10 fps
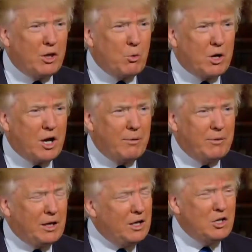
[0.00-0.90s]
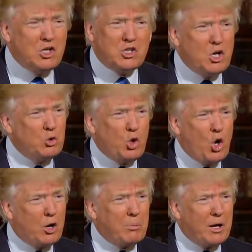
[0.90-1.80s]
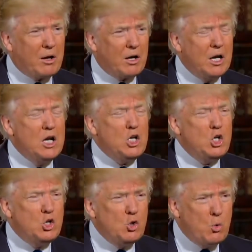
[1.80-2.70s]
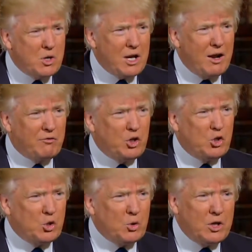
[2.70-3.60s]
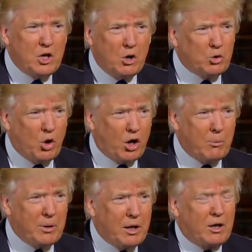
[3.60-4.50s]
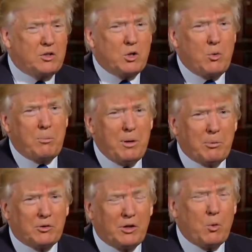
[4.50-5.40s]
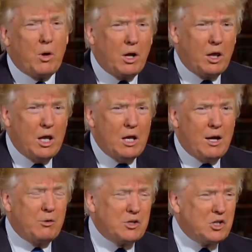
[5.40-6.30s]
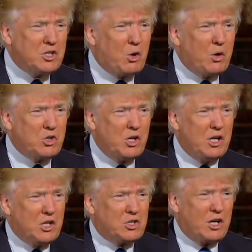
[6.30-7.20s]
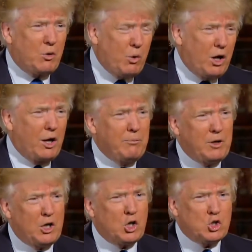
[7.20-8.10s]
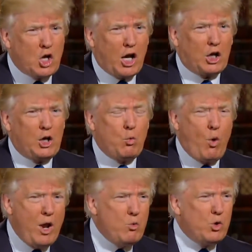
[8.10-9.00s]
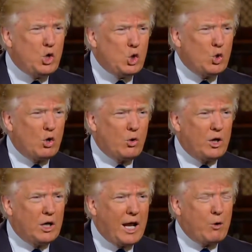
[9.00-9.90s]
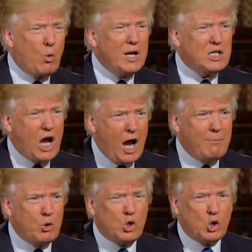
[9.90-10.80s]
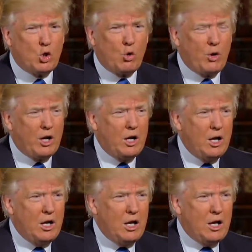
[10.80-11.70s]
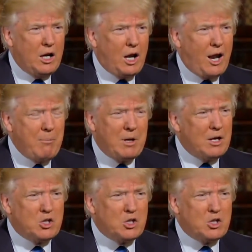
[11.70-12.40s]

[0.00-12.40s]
they were coming. You just don't talk about it. You do what you have to do, and you don't talk about it. So when people say, well, I was asked a question yesterday. Well, I mean, exactly when would you go in? At what time would you go in? I mean,